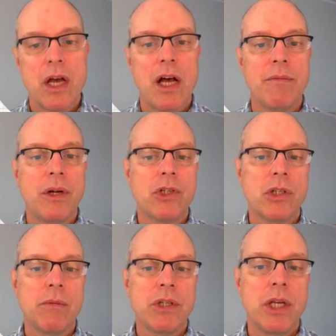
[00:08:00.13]
how much
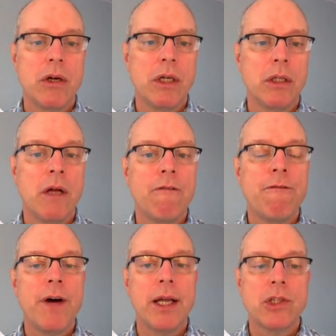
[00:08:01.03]
the material
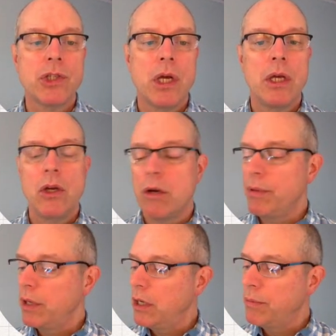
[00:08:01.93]
fights your
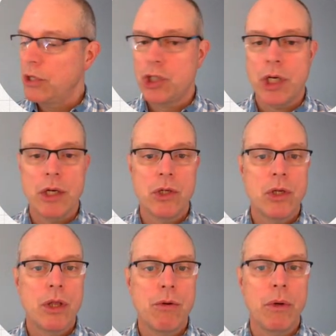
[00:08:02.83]
ability to push charges
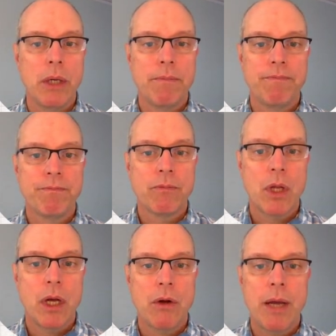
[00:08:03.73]
through it.
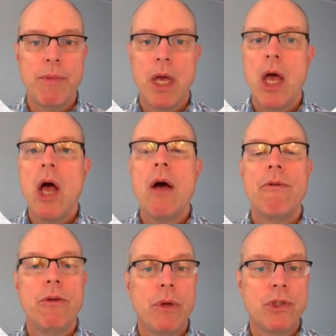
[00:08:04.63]
Okay, a
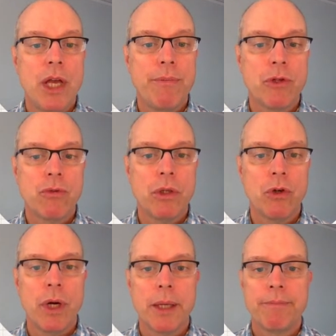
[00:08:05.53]
few examples real
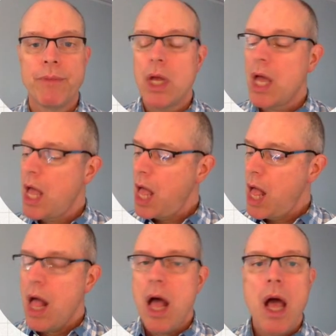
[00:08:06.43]
quick.
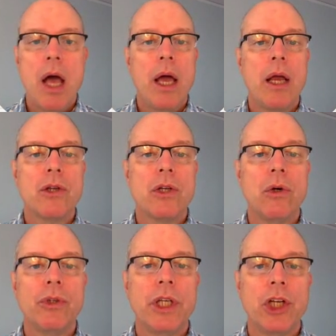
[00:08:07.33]
Here's an
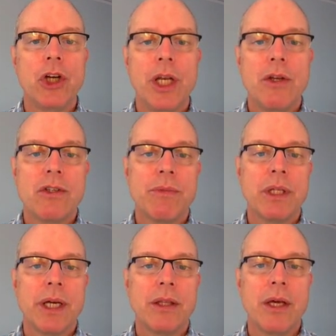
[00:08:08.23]
oldie and a goodie, something
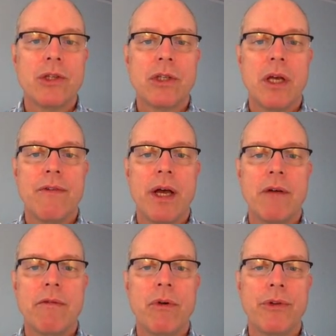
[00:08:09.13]
like this. If I
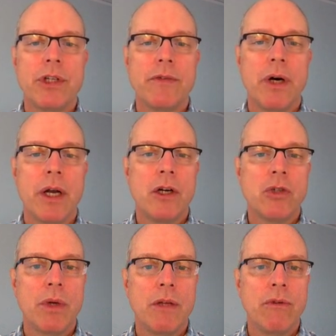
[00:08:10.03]
have a voltage of
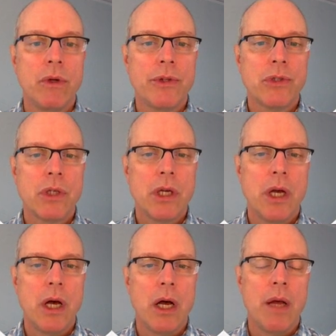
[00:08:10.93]
120 volts
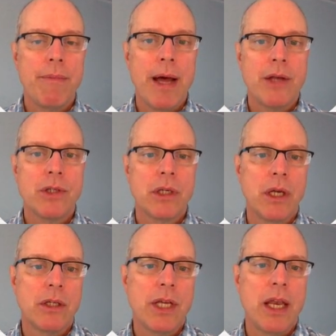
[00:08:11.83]
passing
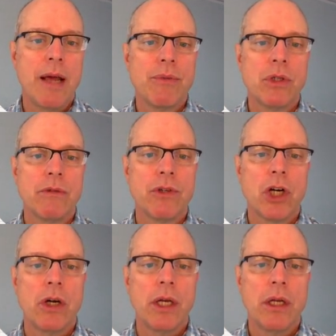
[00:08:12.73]
in 10 amps of
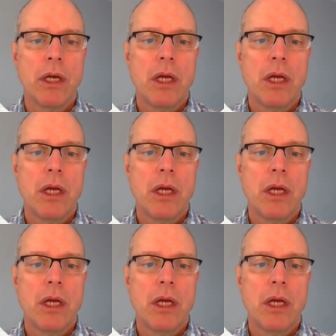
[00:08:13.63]
current,